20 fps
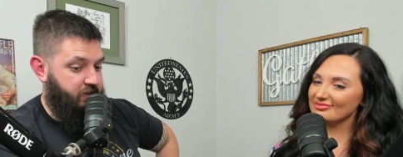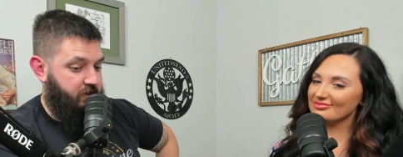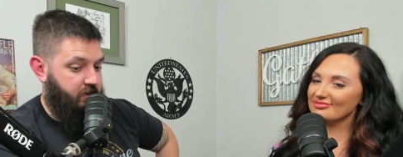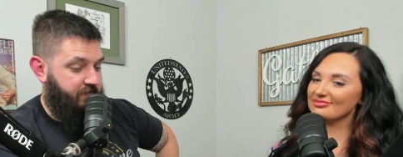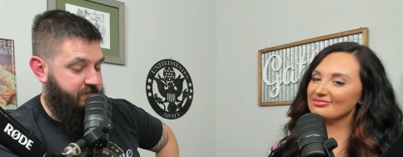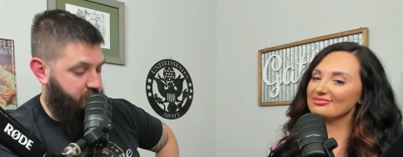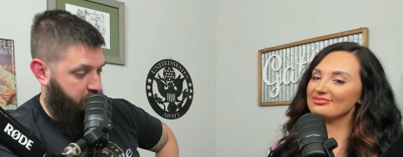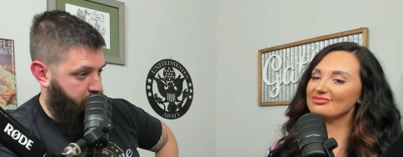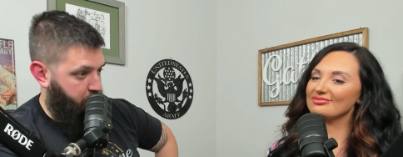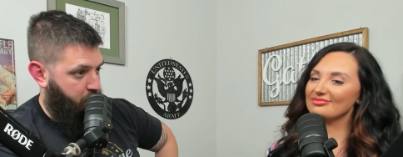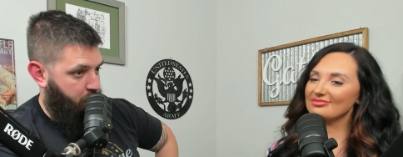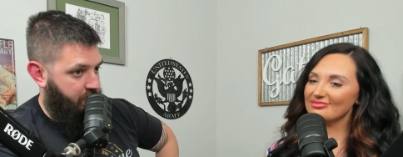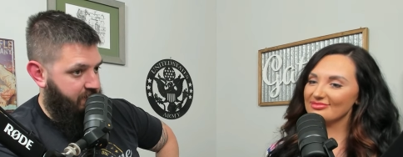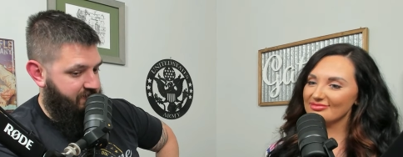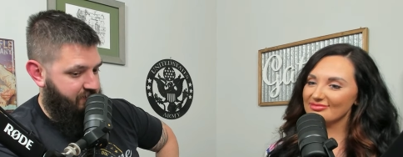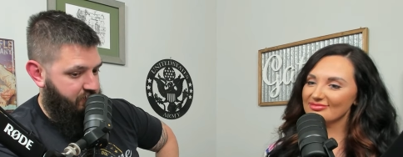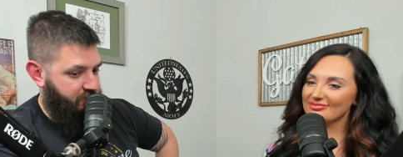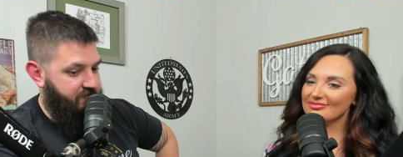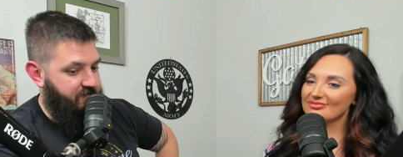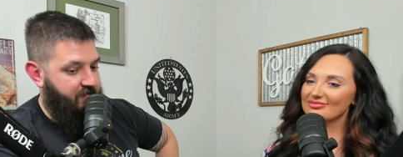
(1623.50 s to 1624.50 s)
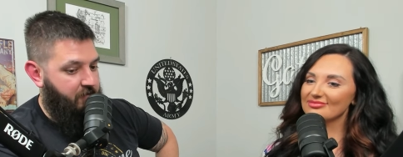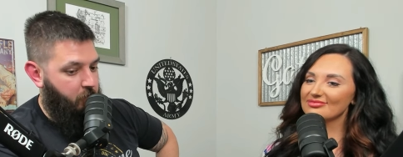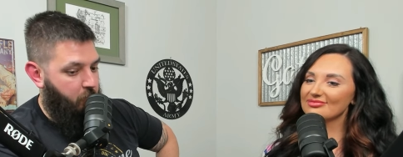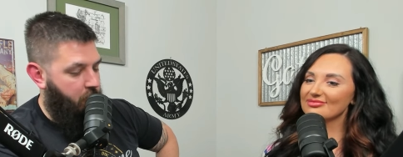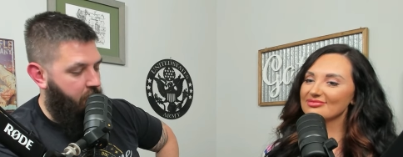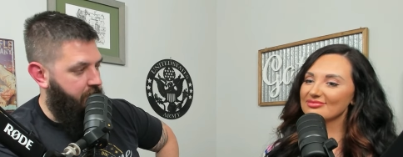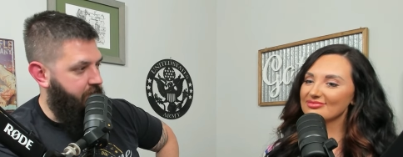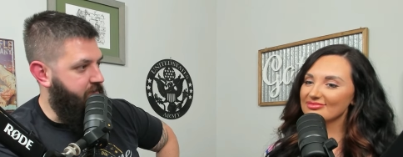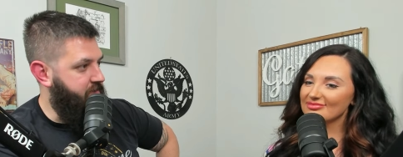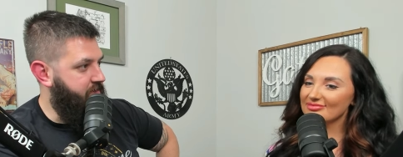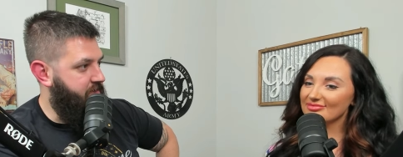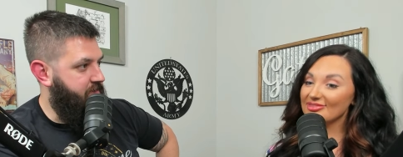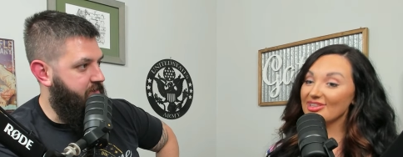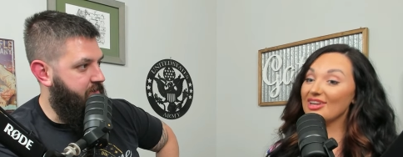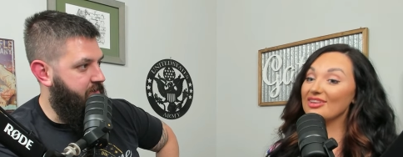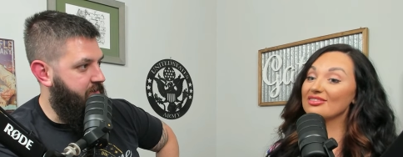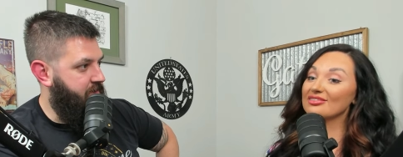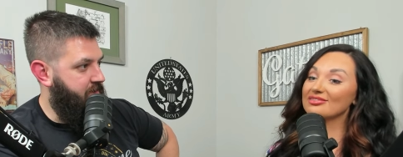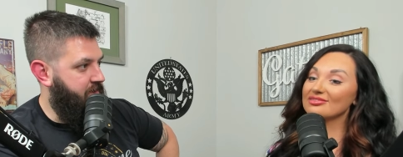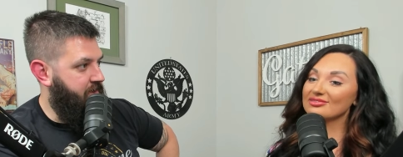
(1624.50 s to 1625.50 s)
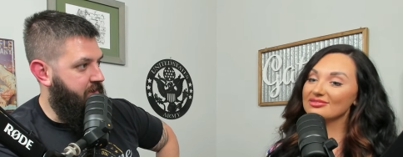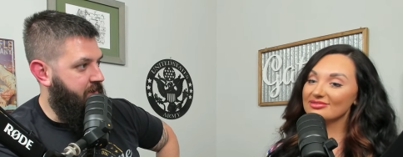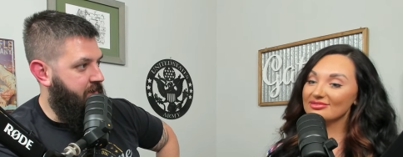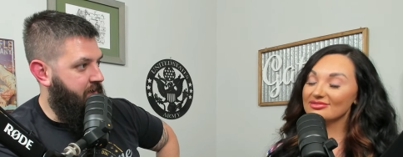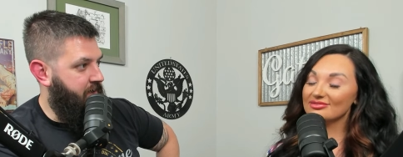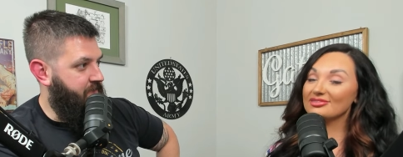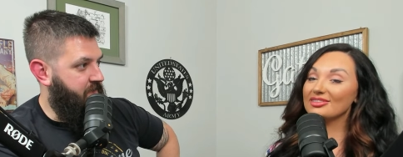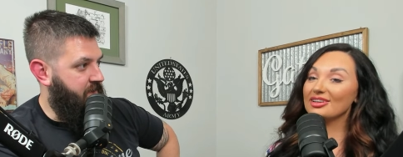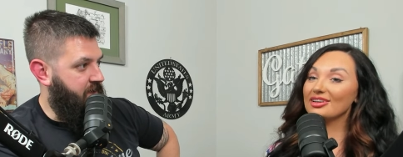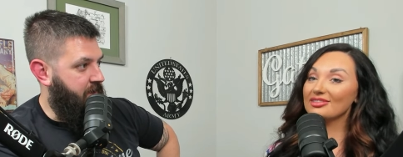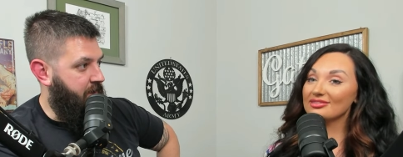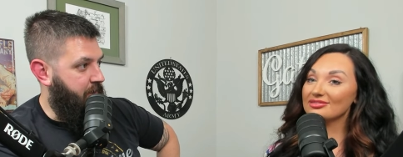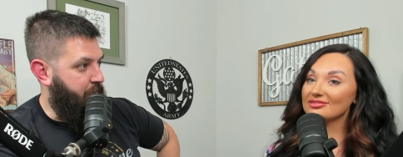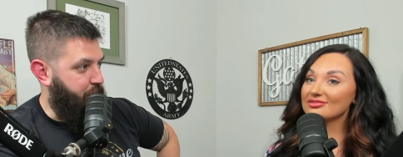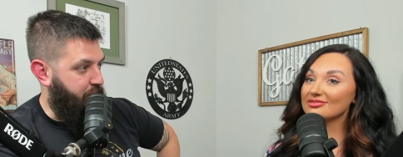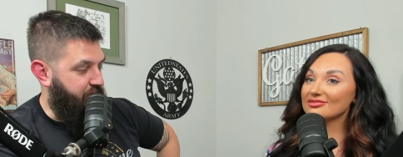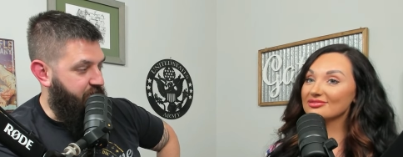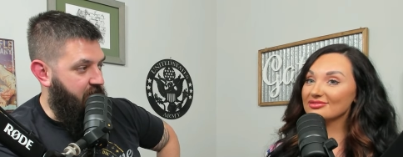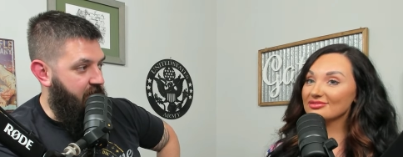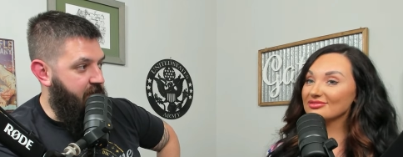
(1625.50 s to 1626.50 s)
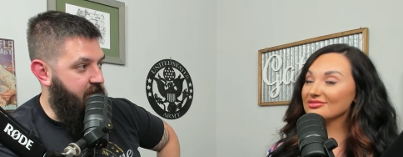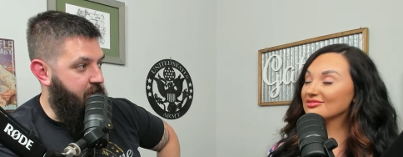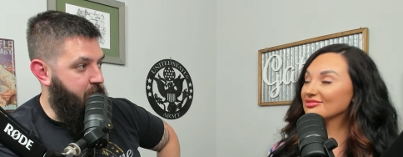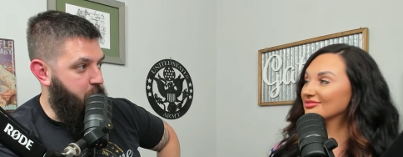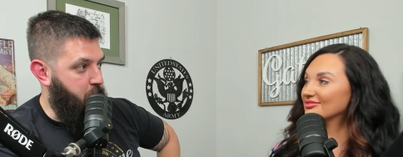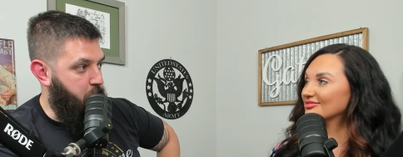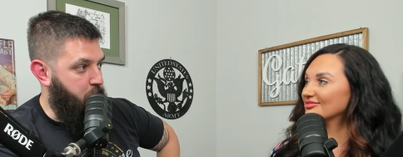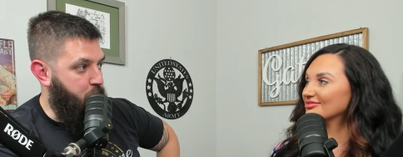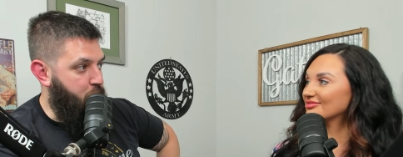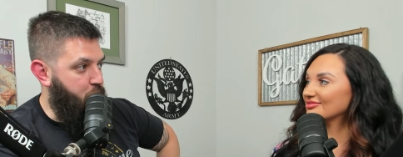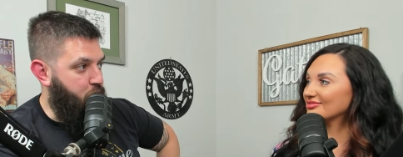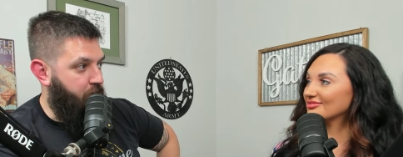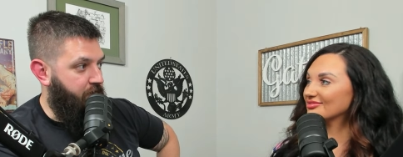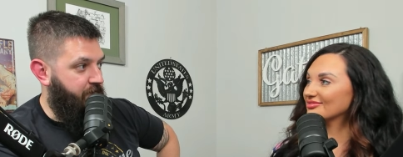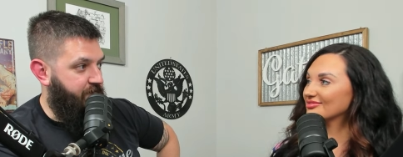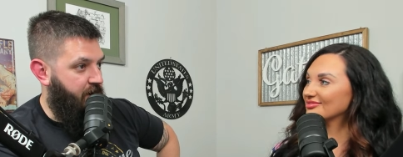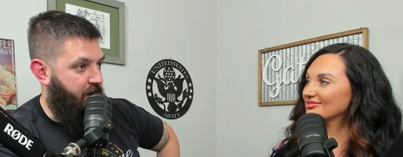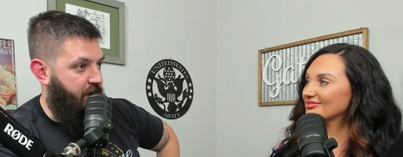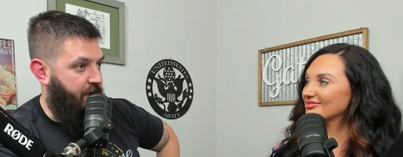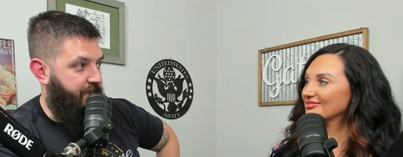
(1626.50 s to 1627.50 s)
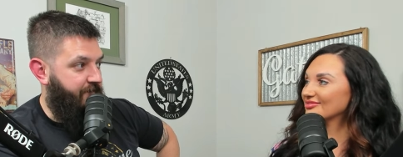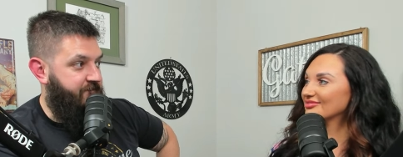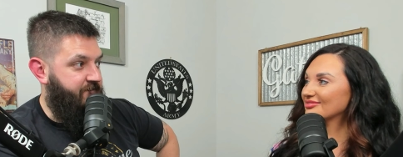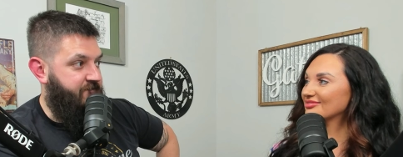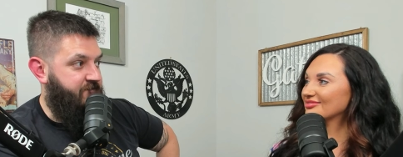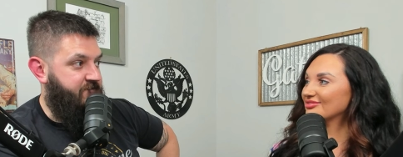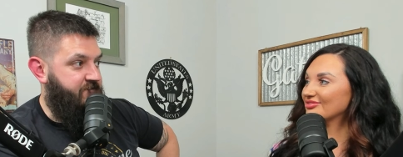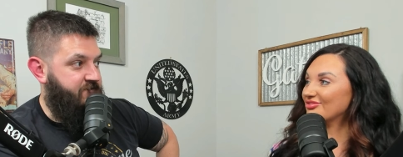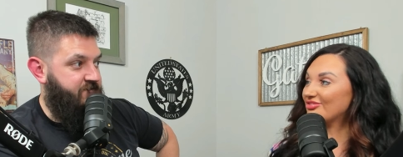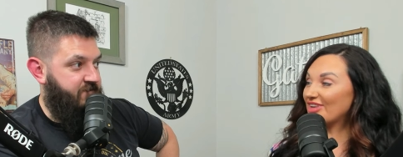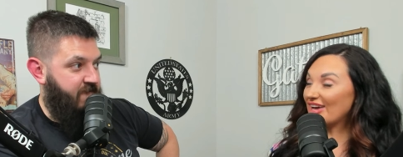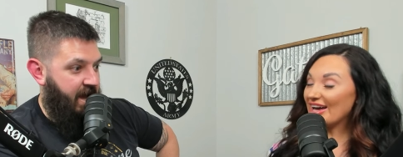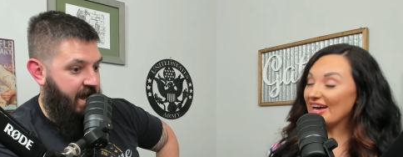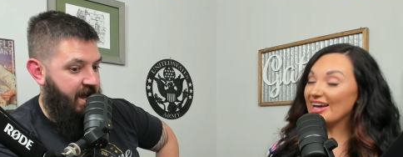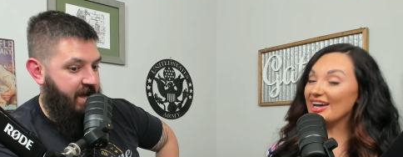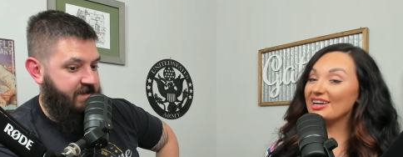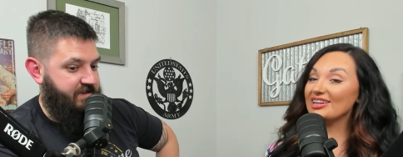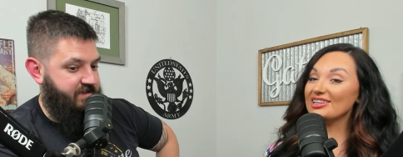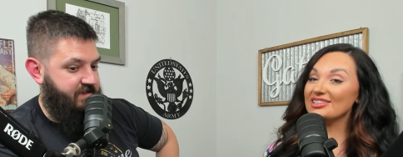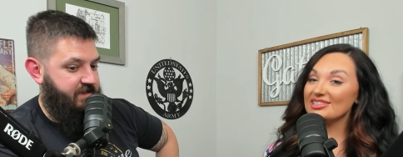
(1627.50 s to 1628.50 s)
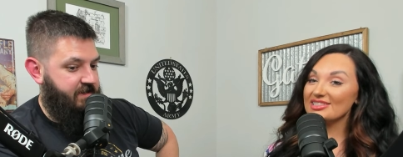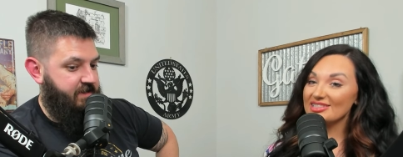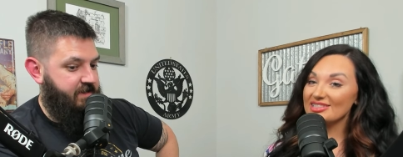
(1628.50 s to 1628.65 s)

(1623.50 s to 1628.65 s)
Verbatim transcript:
Speaker 1: of sumo wrestlers for one. Yeah. Yeah. But they move fast. fast.